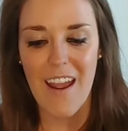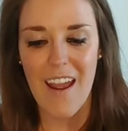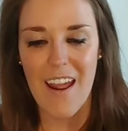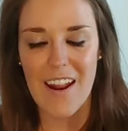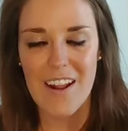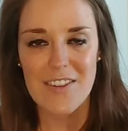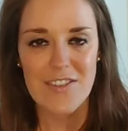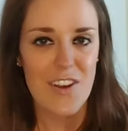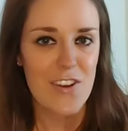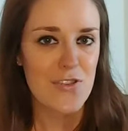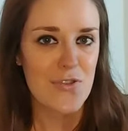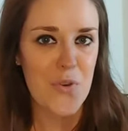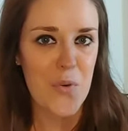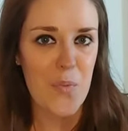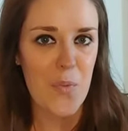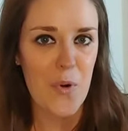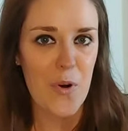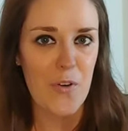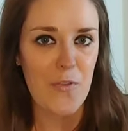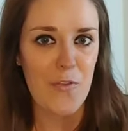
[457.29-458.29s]
and it's also
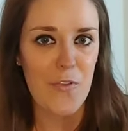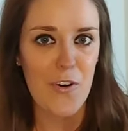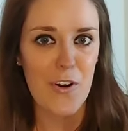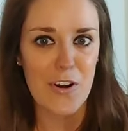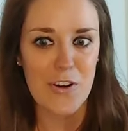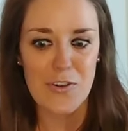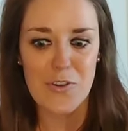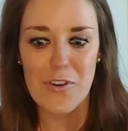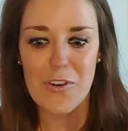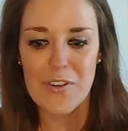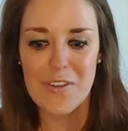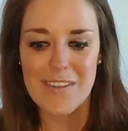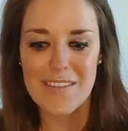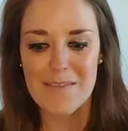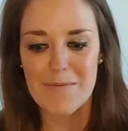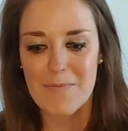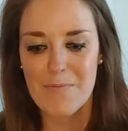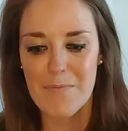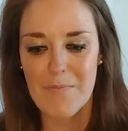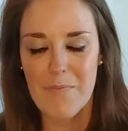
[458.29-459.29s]
important for our
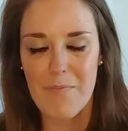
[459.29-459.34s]
adults.